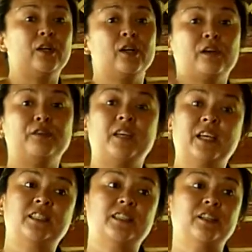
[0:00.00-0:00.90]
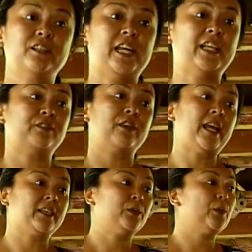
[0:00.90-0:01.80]
a lot of kids under the age of
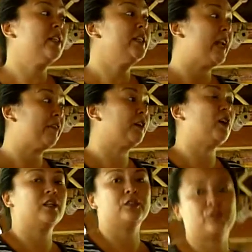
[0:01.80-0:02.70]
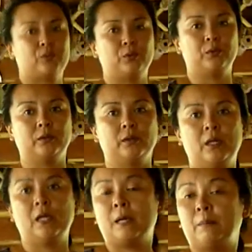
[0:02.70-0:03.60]
8 who had never gone to school
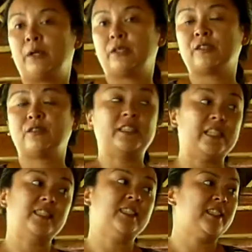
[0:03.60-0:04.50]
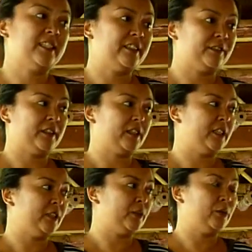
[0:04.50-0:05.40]
because of the distance and
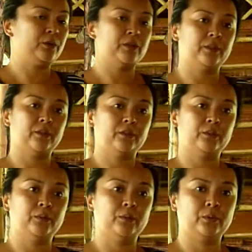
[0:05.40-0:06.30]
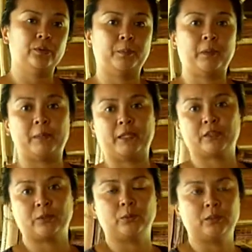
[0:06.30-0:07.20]
difficulty to go to the public
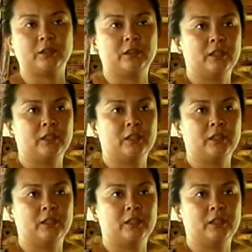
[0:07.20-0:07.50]
schools.